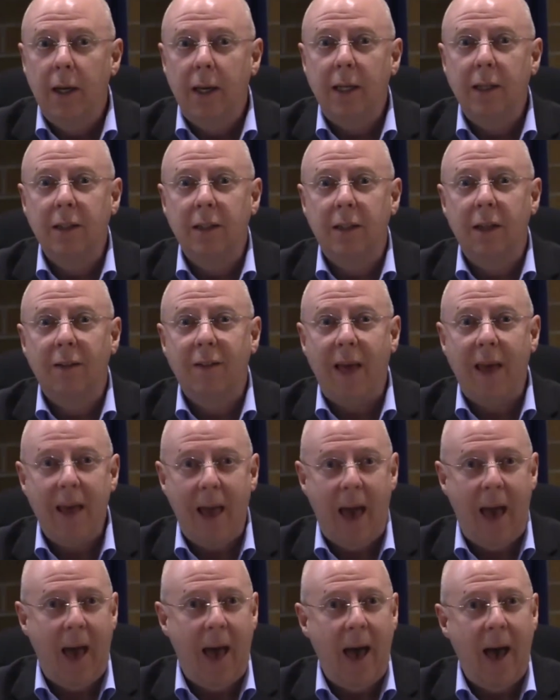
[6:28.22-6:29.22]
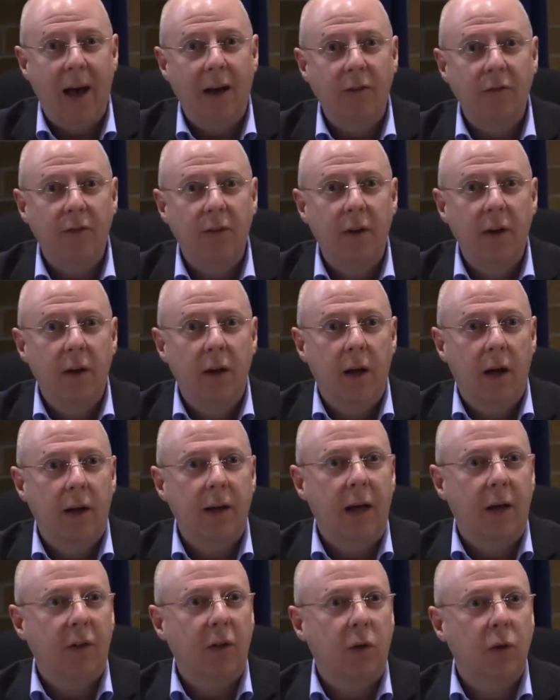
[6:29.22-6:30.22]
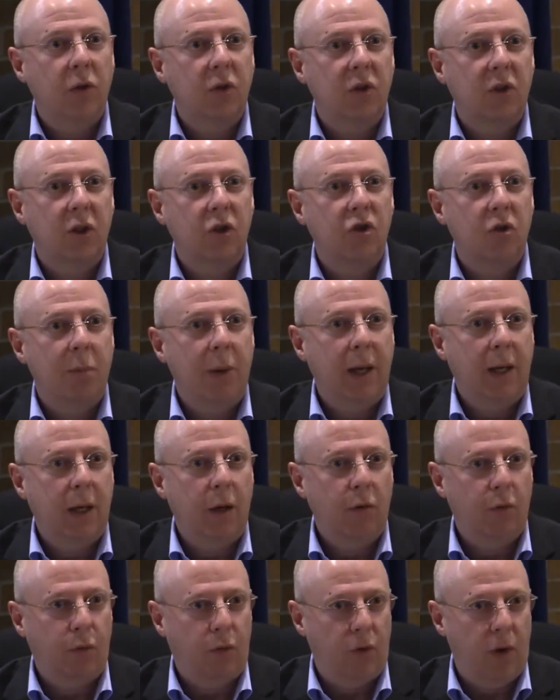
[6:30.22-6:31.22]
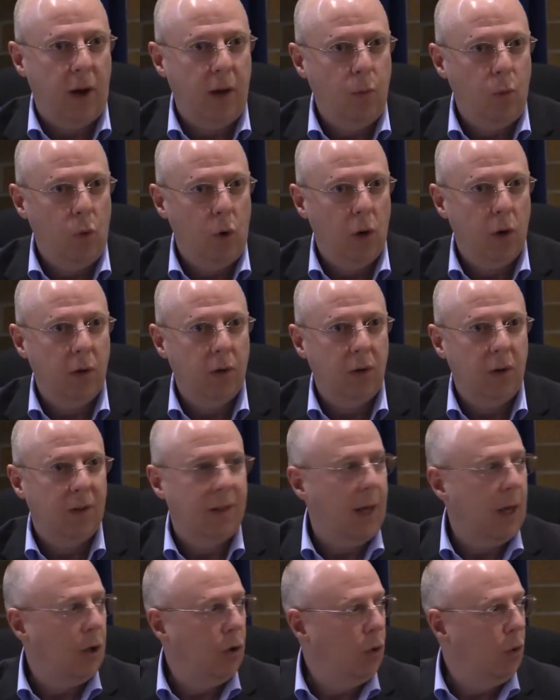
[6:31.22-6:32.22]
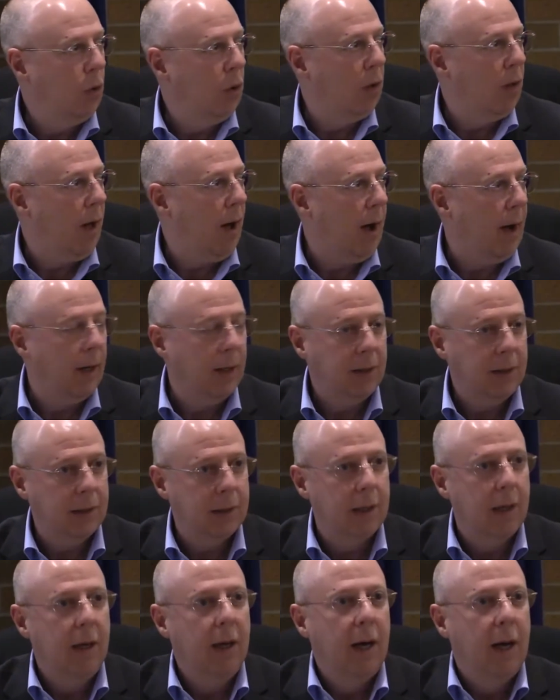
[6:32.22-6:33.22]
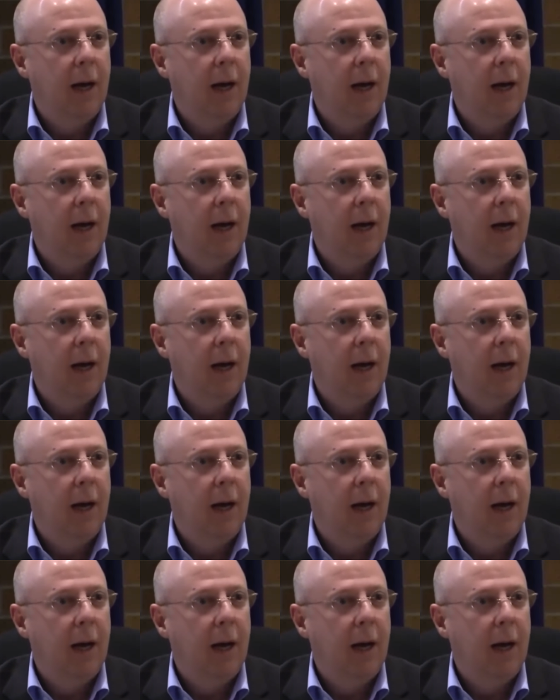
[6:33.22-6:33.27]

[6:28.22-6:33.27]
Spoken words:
is that they have an ethical decision-making framework that they utilize.